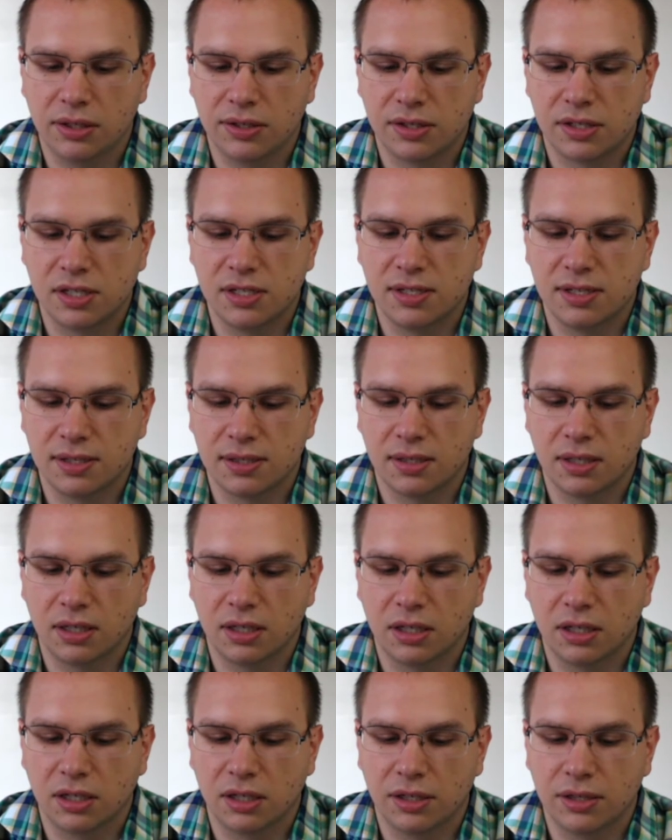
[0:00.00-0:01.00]

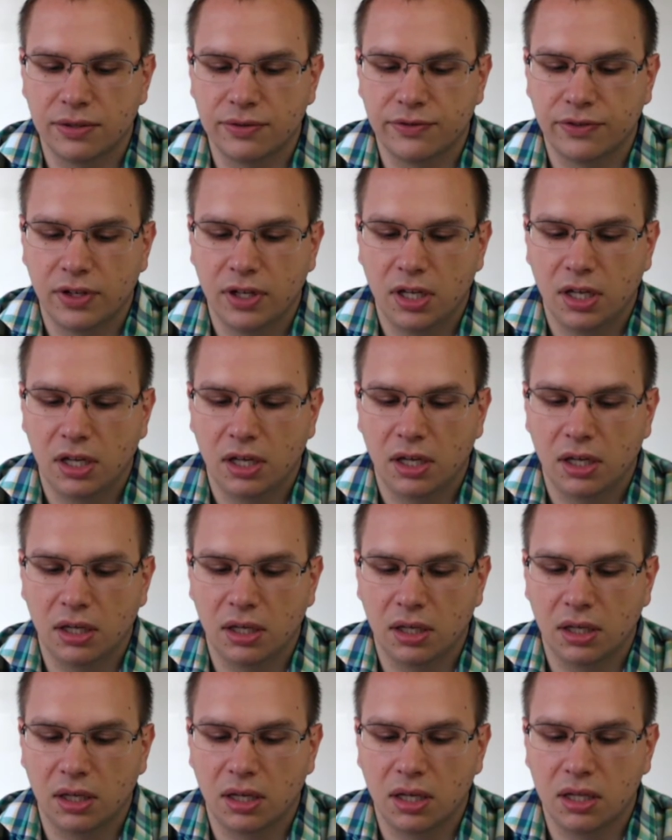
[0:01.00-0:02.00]
consisting of
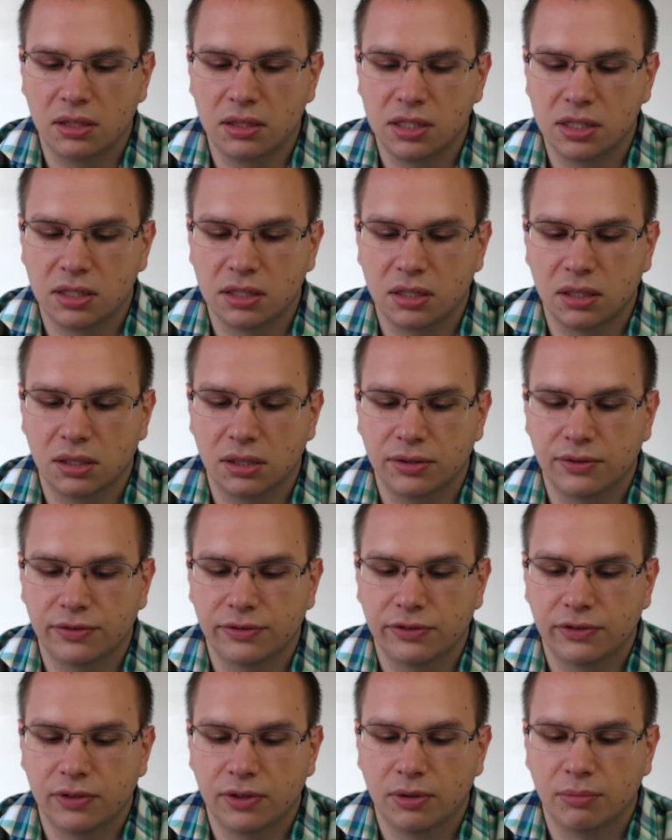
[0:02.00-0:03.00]
a list of
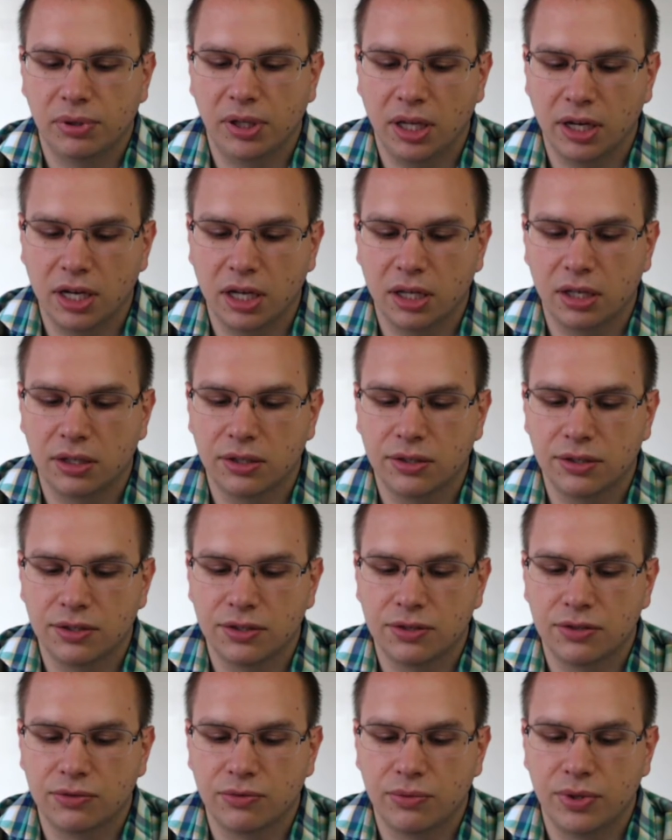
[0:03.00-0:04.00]

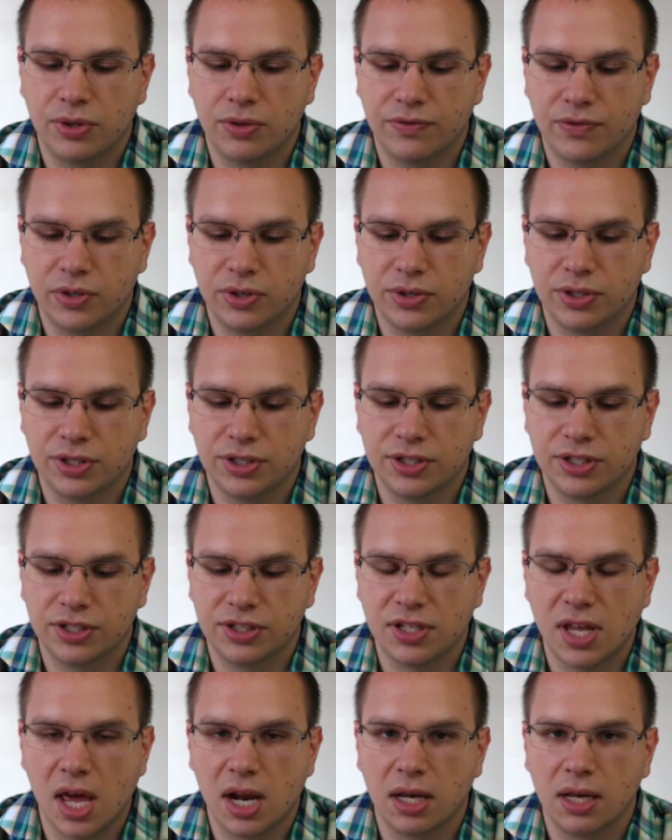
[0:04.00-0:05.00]
plugins with their versions
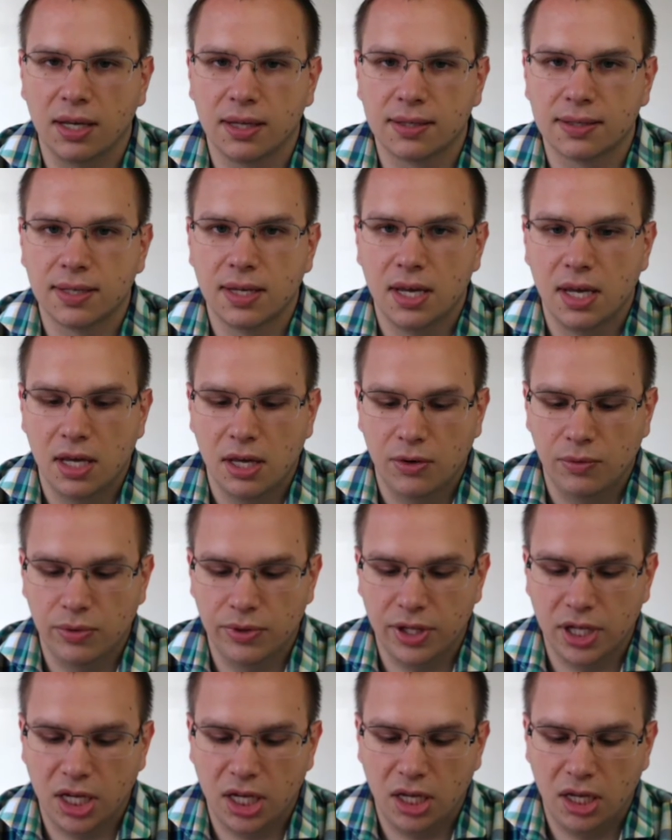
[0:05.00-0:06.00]
and settings,
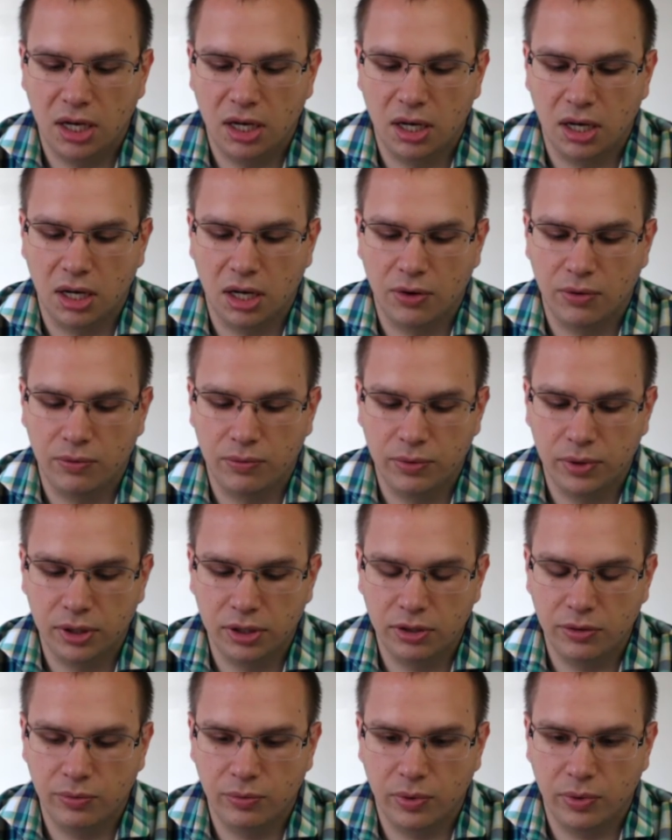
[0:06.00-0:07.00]
well then
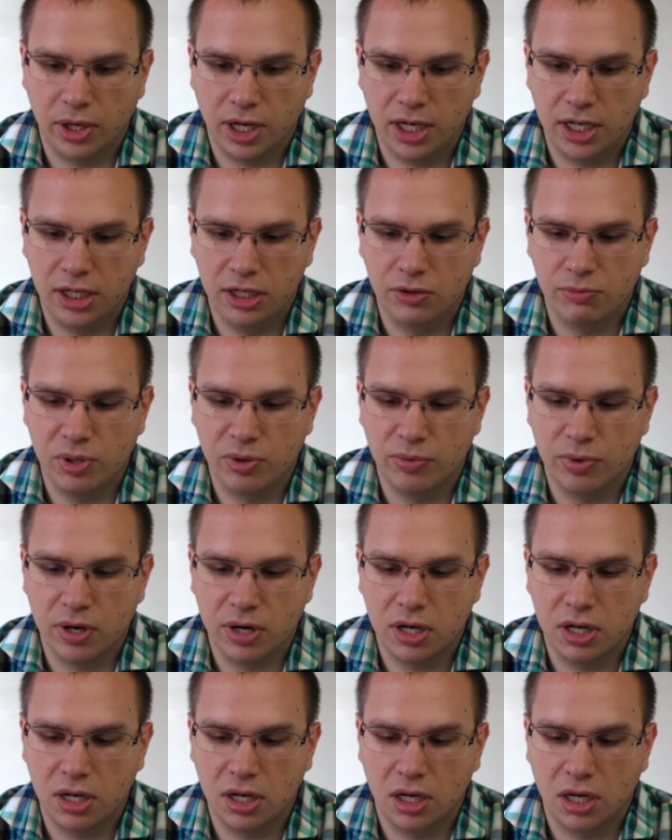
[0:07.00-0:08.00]
really what I need to be
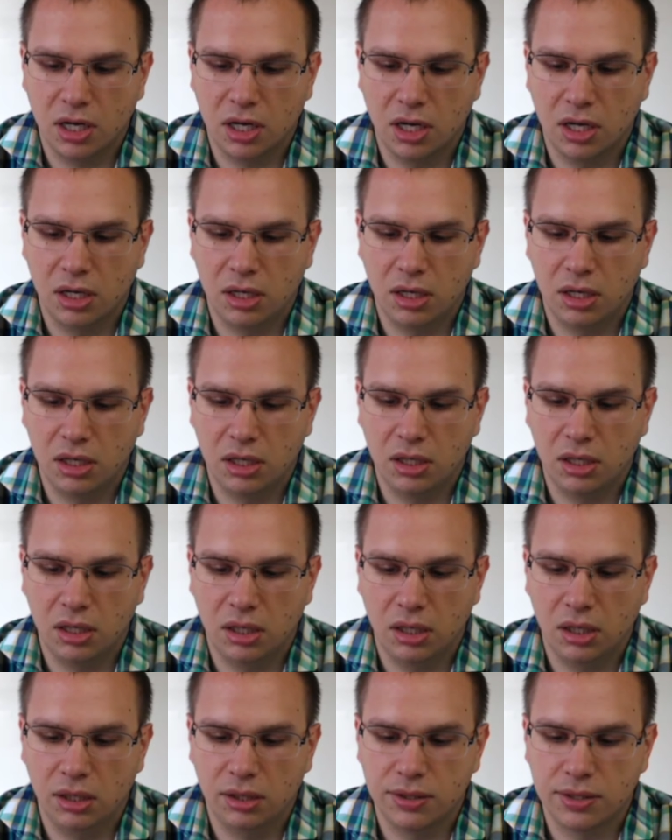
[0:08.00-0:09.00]
working on
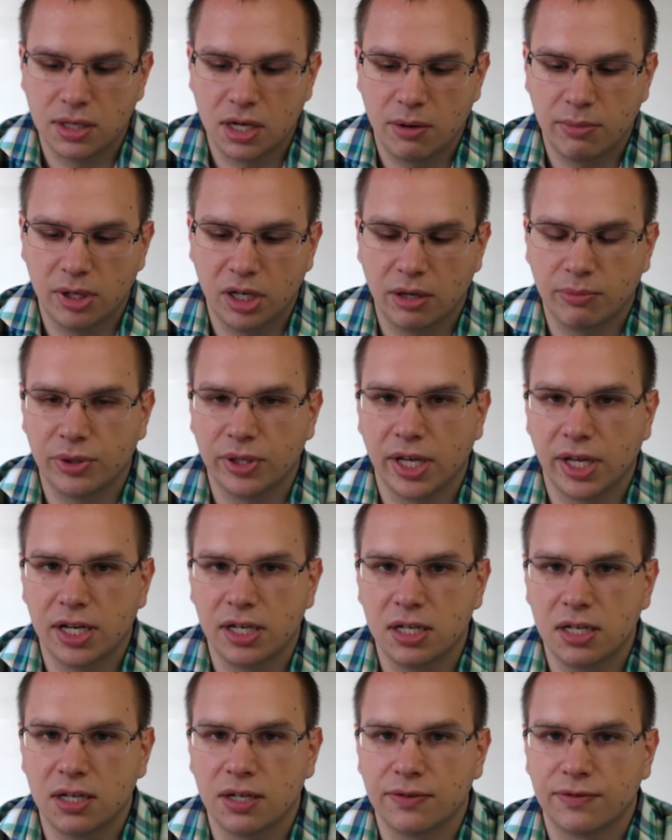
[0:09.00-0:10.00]
is coming up with
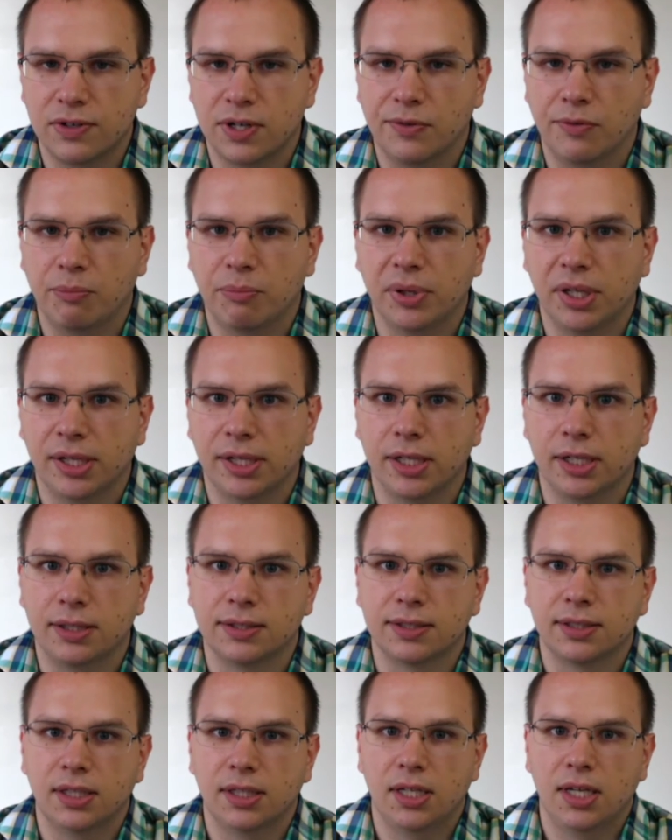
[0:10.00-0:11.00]
idea for different
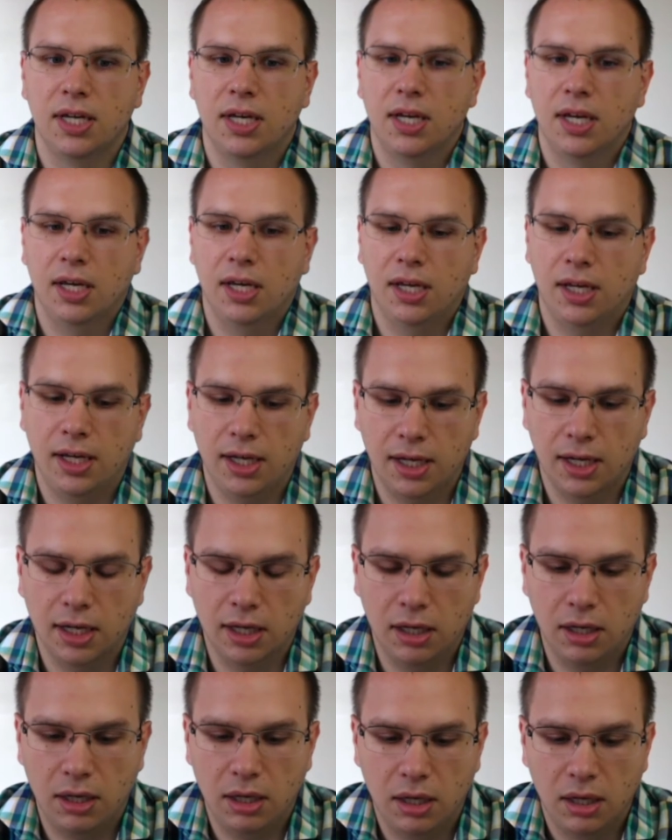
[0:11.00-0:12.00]
plugins
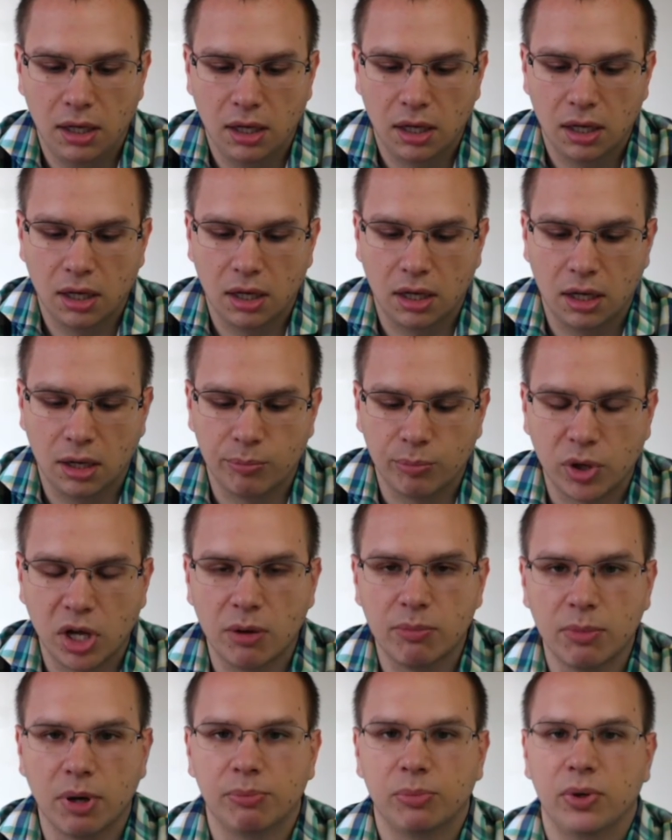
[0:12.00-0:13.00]
and
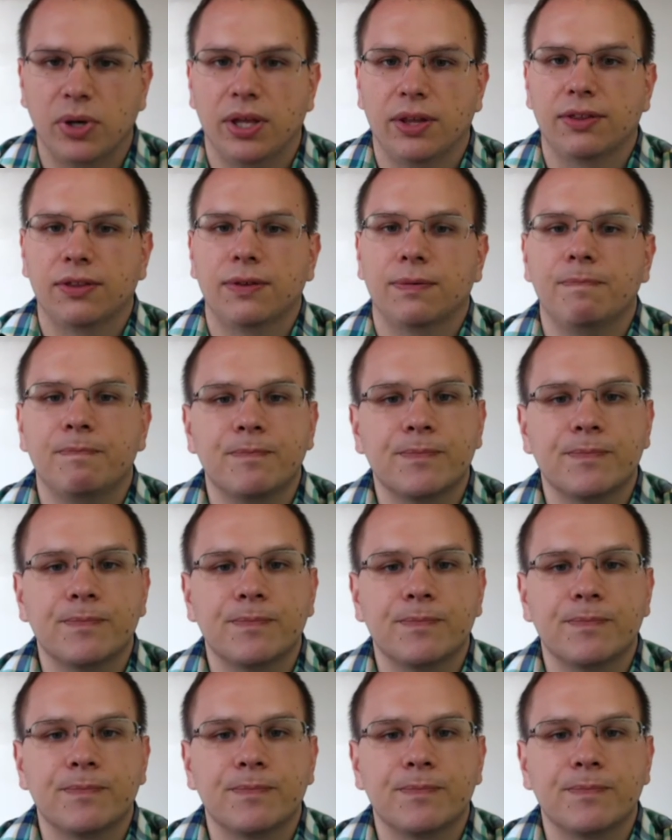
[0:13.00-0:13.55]
come up with